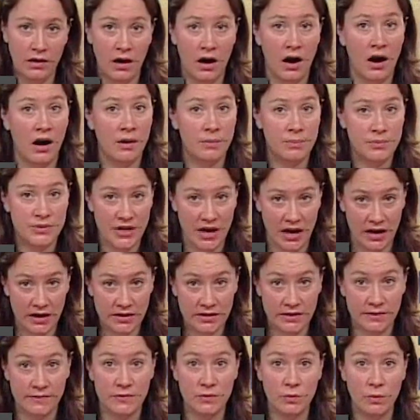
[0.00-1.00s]
Our
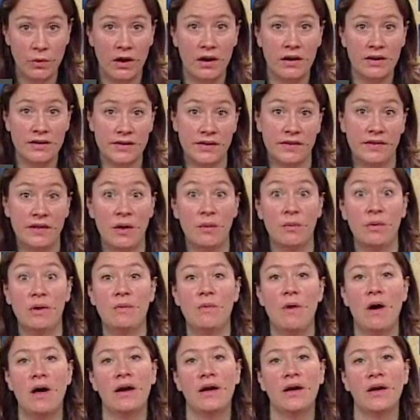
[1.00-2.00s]
objectives, where is it that we
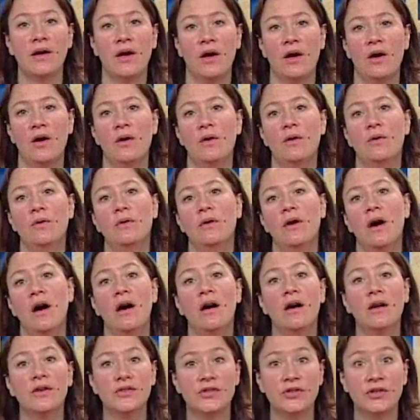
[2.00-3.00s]
want to go? Our
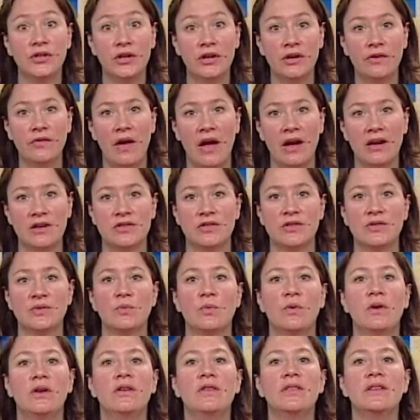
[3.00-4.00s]
alternative actions,
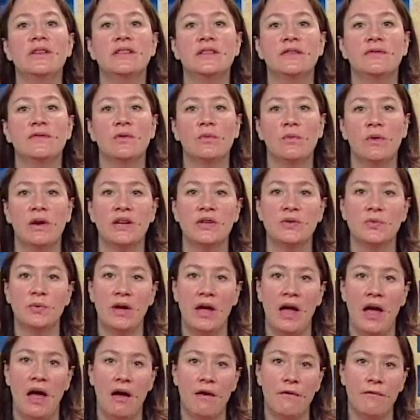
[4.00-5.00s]
what are the different ways we
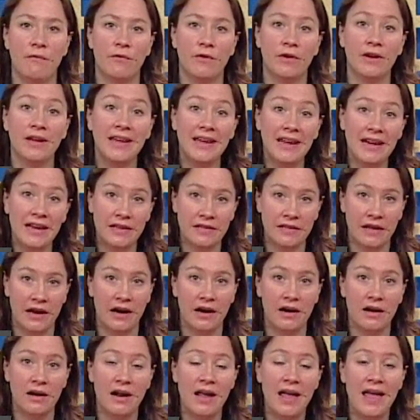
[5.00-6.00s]
have for getting
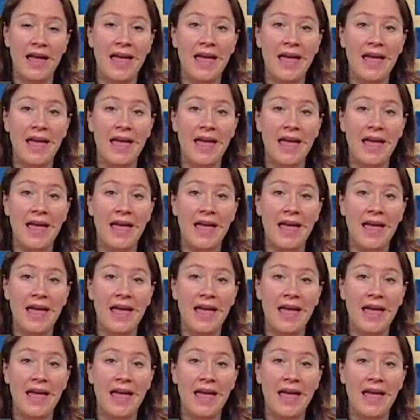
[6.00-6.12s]
there?